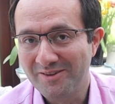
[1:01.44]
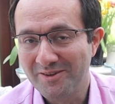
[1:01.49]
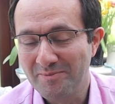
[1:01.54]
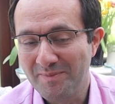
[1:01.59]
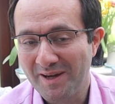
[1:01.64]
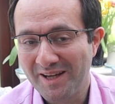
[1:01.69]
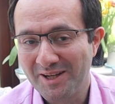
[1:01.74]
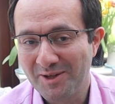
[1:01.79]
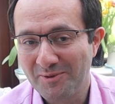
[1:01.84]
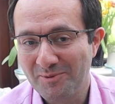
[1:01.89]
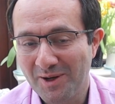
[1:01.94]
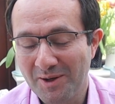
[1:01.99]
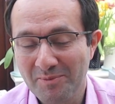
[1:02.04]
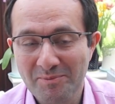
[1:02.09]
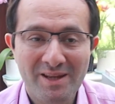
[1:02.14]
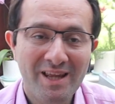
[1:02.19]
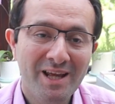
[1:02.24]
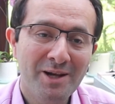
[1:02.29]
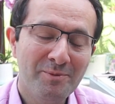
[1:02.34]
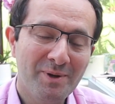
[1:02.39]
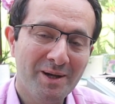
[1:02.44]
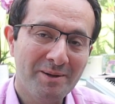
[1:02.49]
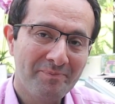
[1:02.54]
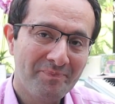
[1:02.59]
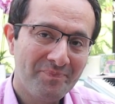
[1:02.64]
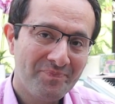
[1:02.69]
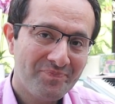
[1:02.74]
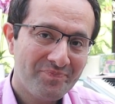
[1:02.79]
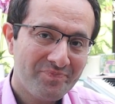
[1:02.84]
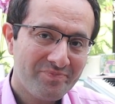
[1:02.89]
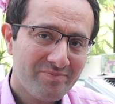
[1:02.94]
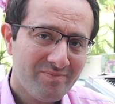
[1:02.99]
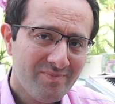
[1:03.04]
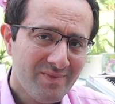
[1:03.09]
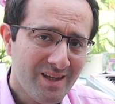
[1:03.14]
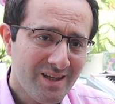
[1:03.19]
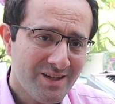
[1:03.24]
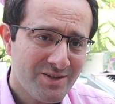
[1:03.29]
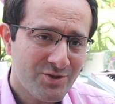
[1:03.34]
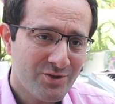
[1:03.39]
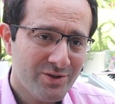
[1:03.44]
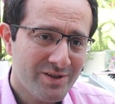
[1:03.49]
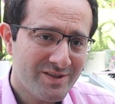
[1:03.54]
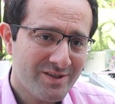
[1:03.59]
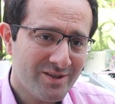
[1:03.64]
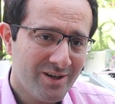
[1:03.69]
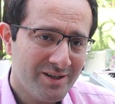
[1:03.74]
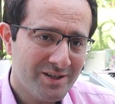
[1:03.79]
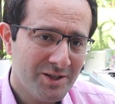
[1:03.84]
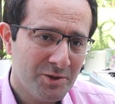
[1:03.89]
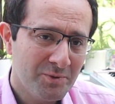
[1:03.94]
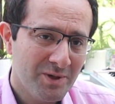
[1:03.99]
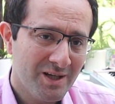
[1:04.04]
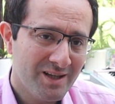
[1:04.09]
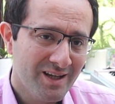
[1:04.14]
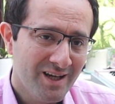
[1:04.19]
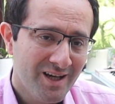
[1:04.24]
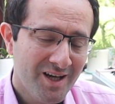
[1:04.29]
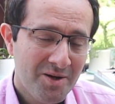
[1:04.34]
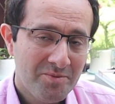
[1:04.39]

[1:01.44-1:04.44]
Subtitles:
remaining one. But anyway, so starting with,